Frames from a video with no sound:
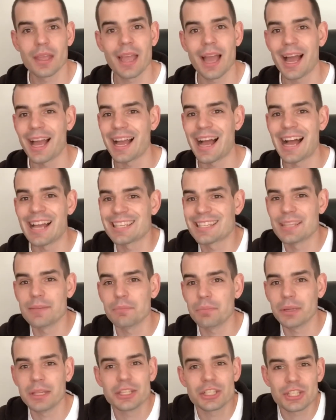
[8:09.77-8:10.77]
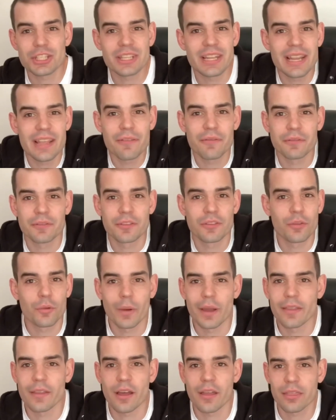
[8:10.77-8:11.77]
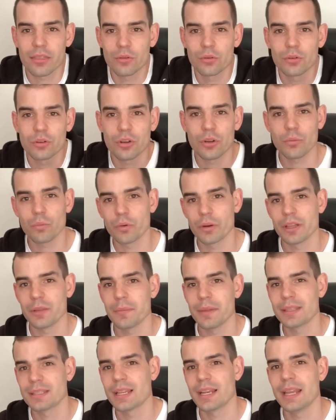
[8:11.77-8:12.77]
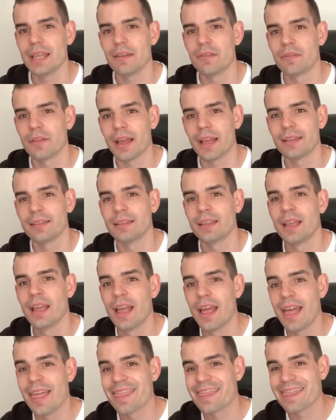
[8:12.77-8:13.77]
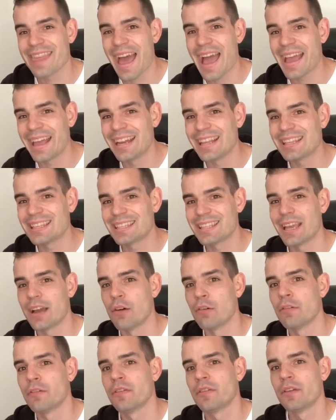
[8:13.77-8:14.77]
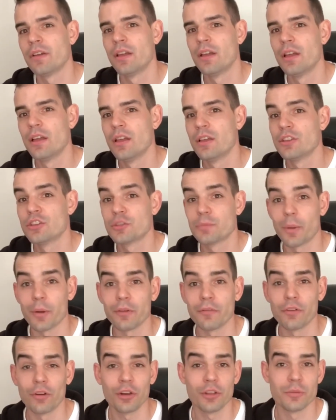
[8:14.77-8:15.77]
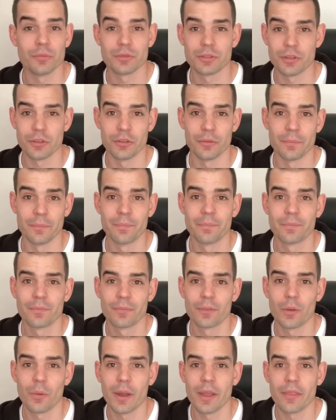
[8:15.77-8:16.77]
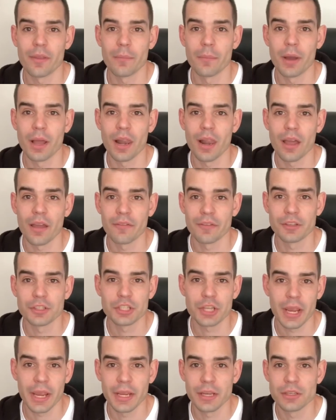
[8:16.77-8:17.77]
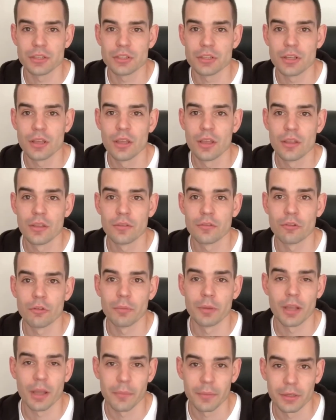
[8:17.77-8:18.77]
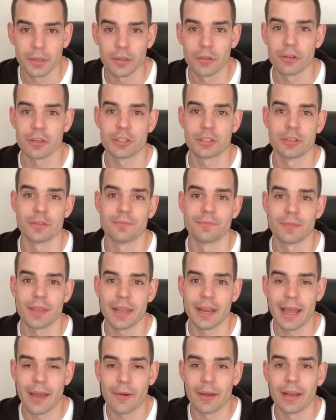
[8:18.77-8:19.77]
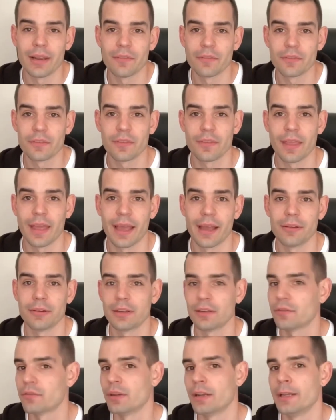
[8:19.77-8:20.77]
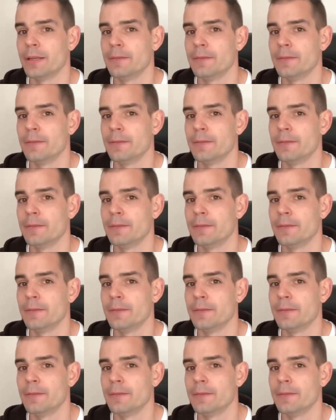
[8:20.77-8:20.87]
I simply just lived the way that I thought God wanted me to live, and that in itself spoke volumes to them, the way that my life had changed through becoming a Christian and how I lived that out differently.